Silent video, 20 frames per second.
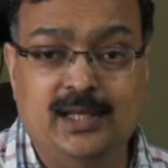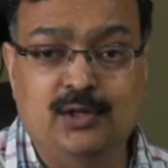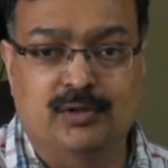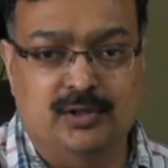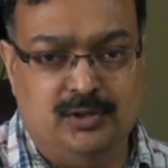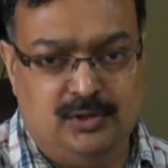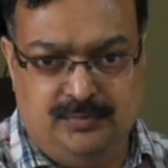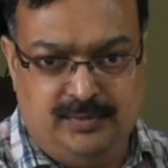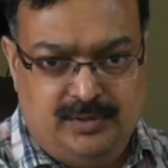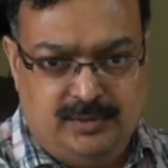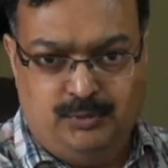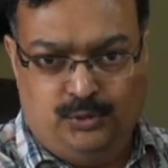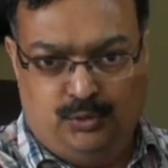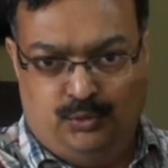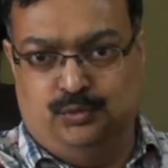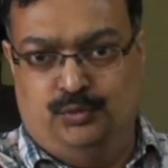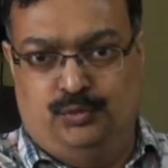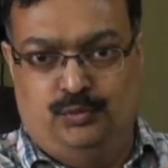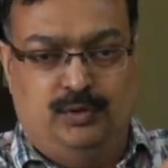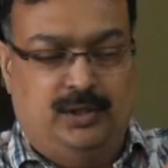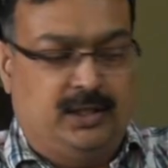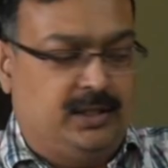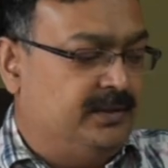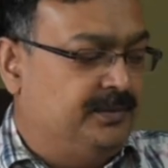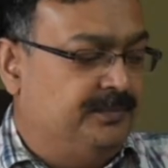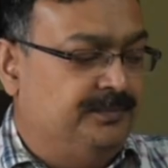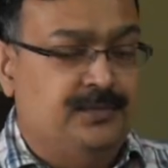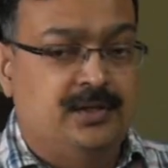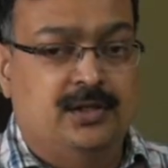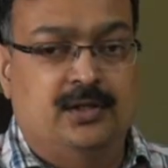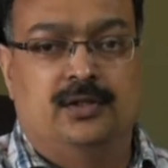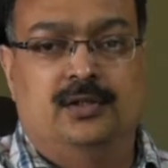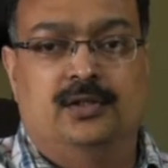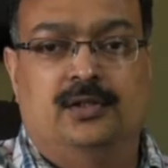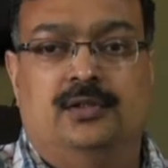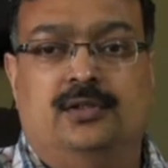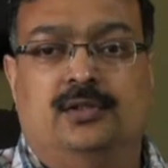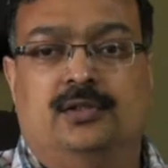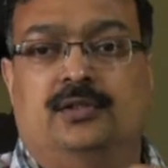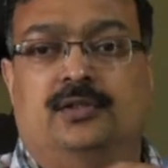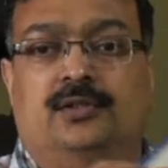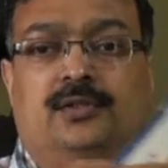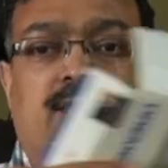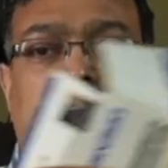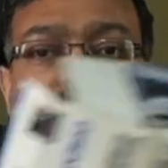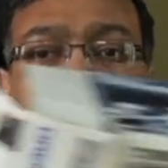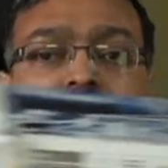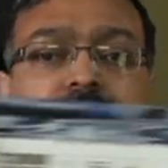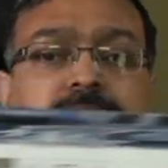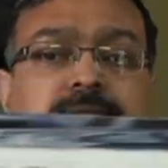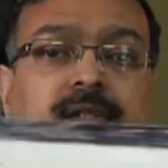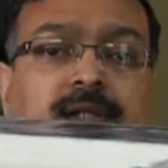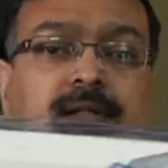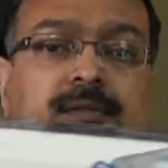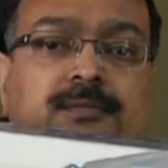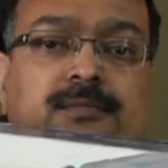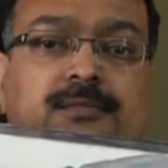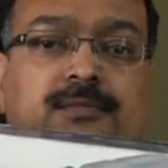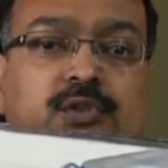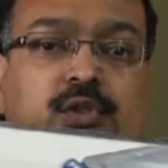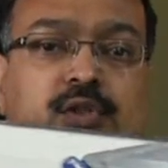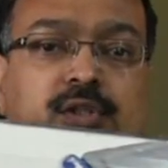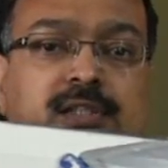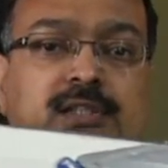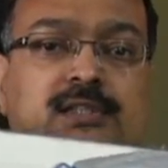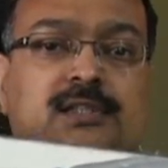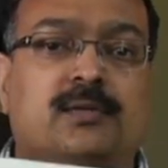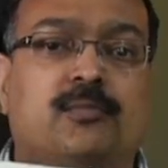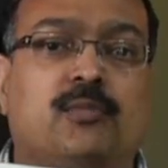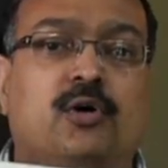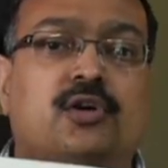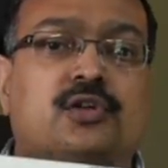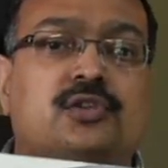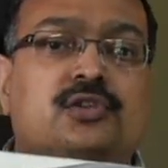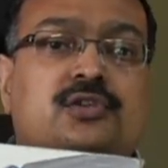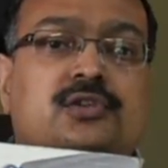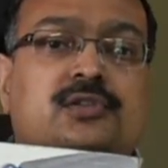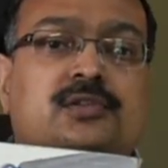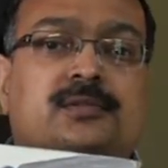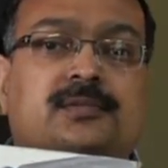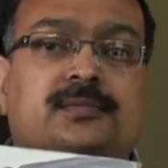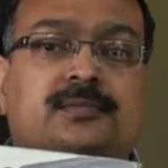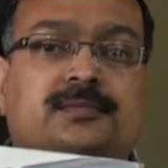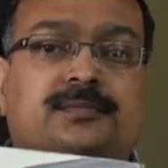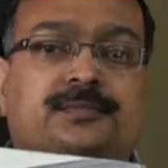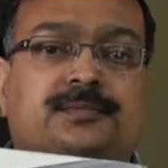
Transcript: any one of them should work. Yeah, so this is the box.